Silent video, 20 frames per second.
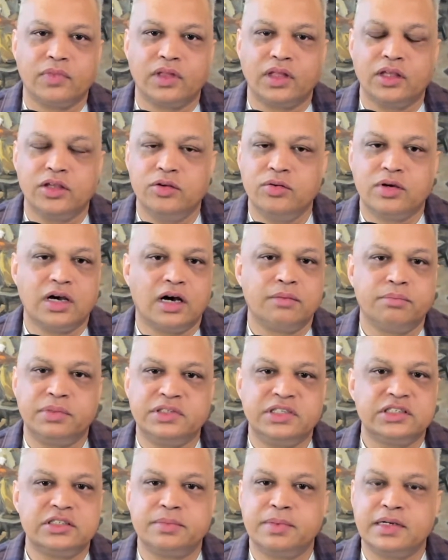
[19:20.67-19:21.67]
You can't
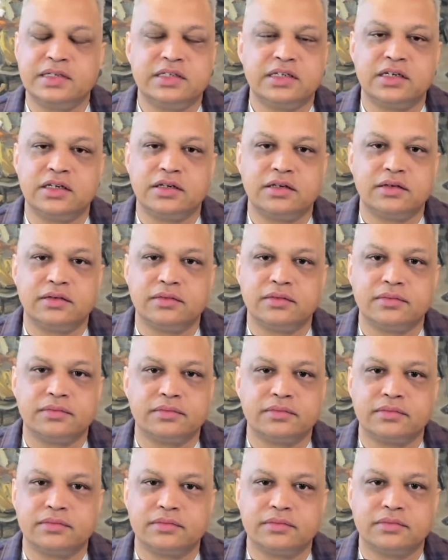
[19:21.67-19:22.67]
participate in it,
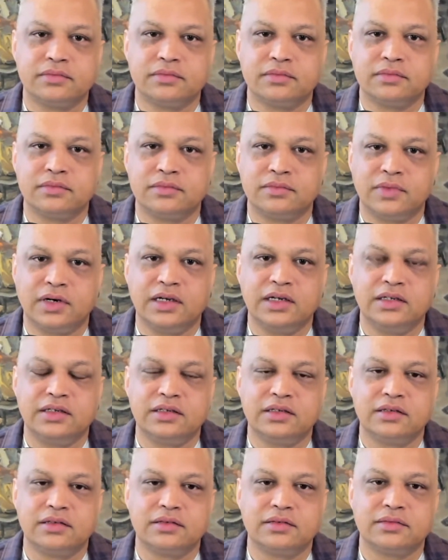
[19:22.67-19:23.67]
right?
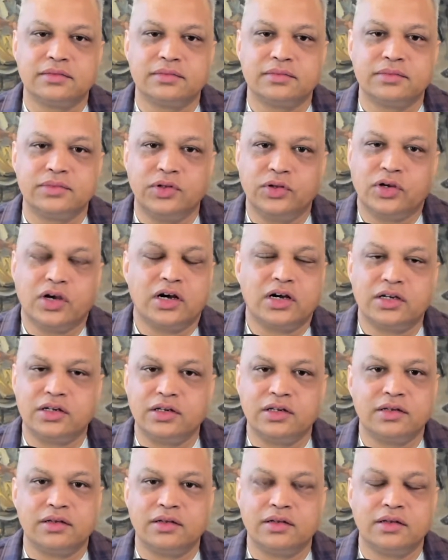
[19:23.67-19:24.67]
You can't.
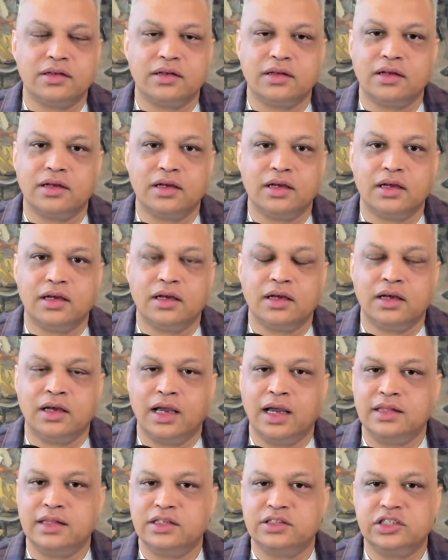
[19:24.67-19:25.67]

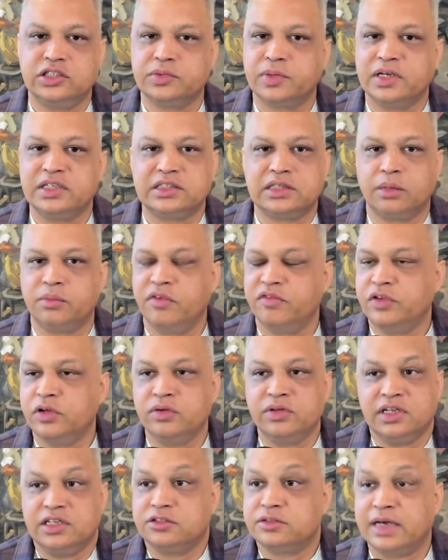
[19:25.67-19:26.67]
And this is where some of you
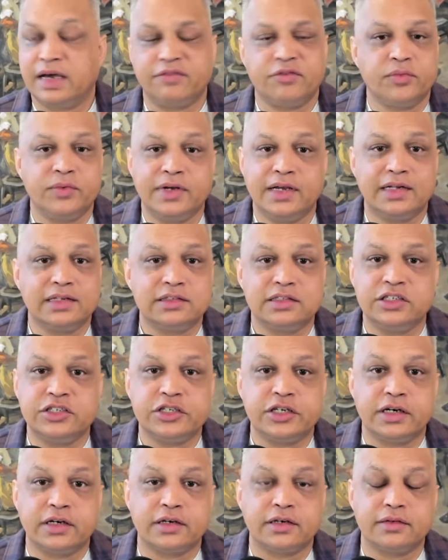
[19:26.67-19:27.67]
need to have a reality
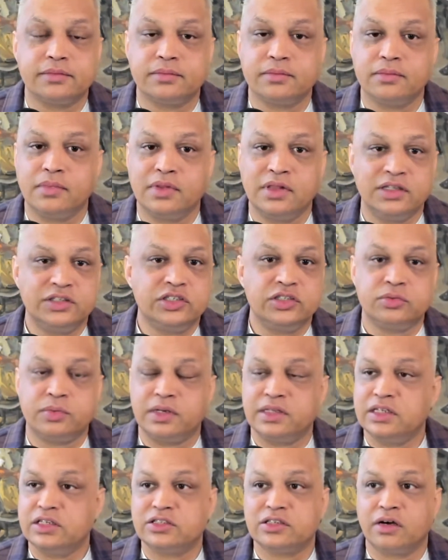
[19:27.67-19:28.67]
check. And this is where
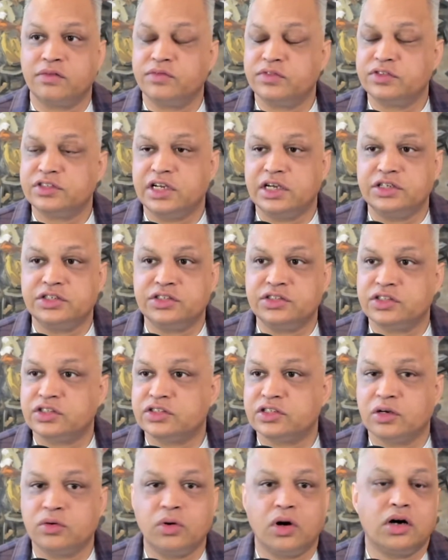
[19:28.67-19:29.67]
these conversations are
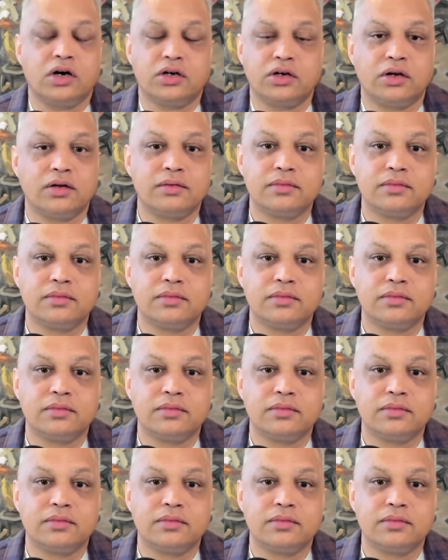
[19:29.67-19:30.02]
so hard.